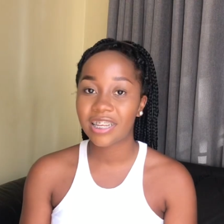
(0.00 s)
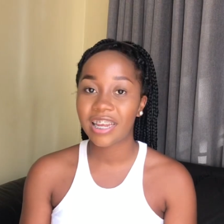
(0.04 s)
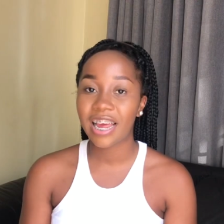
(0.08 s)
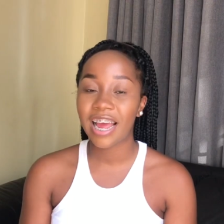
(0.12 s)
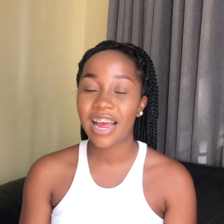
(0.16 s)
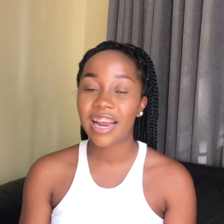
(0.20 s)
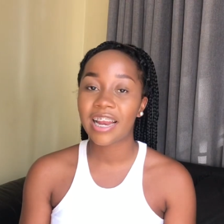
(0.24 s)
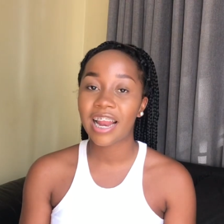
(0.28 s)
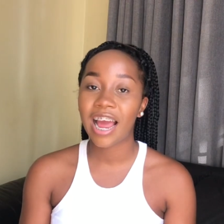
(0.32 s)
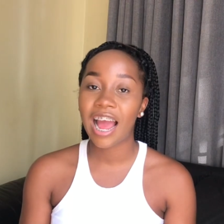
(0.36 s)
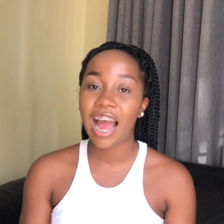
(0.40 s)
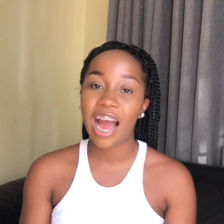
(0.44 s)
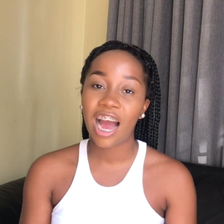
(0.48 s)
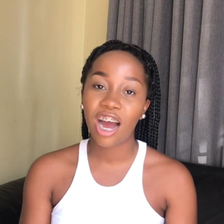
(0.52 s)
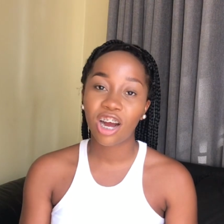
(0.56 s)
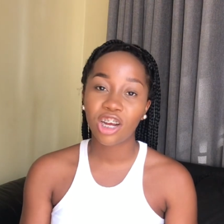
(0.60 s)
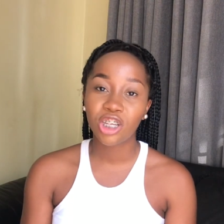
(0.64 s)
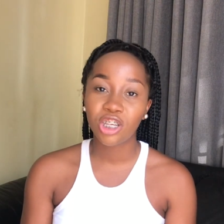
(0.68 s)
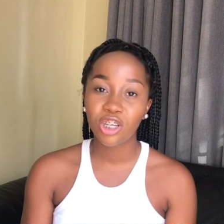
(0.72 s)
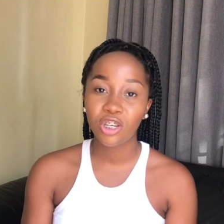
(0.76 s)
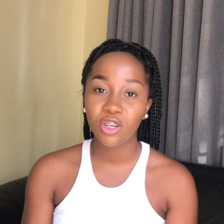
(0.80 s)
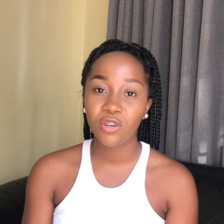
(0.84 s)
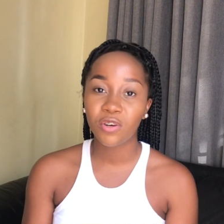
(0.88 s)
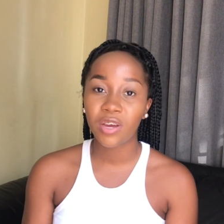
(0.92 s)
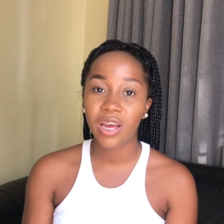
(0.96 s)
and how
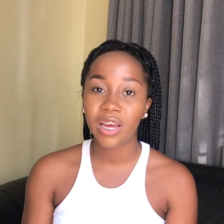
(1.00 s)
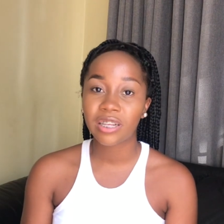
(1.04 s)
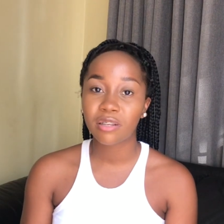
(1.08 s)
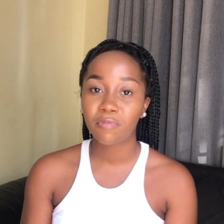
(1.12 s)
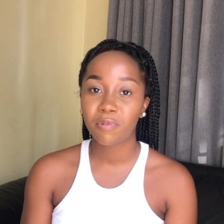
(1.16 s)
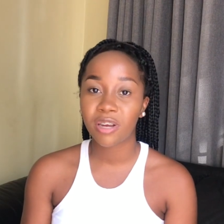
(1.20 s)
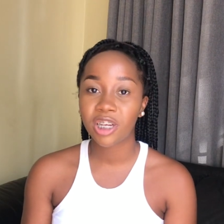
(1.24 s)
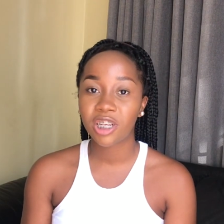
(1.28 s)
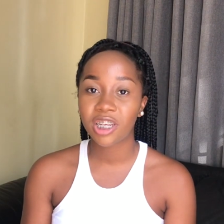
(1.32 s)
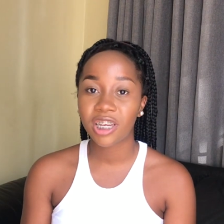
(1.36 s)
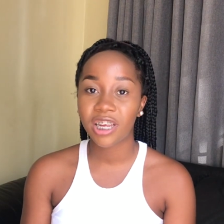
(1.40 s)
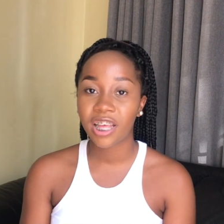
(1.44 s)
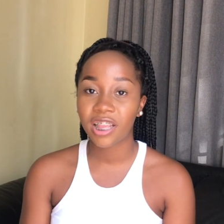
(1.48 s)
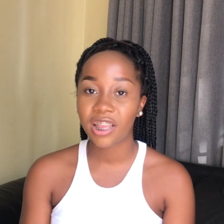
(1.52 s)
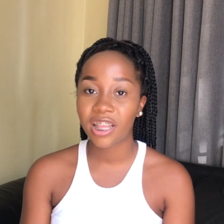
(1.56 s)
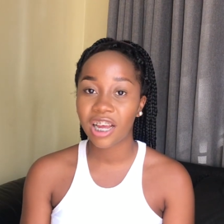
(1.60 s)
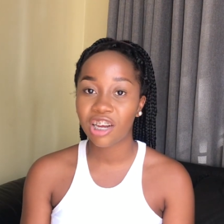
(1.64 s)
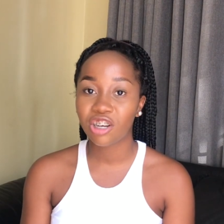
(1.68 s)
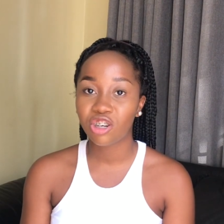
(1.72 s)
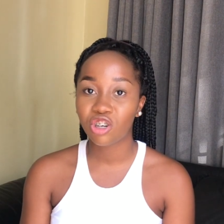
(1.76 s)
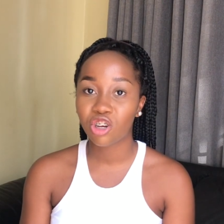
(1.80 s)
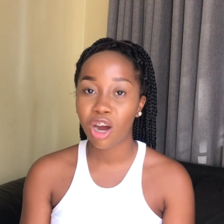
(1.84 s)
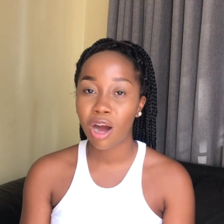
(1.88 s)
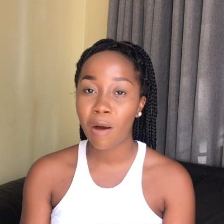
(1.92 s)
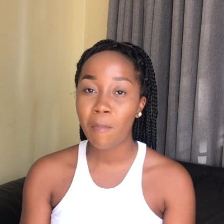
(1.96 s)
do you expect to get
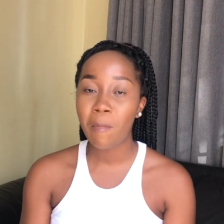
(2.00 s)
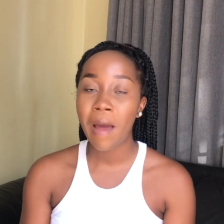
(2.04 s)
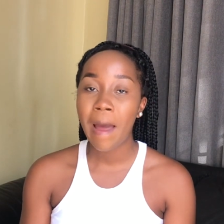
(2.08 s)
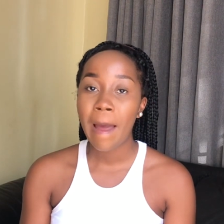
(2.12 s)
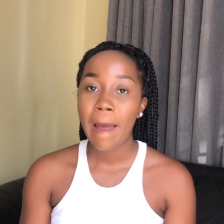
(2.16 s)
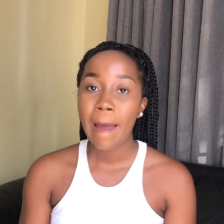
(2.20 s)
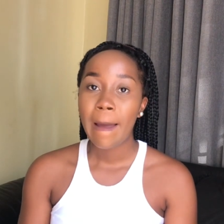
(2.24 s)
that job?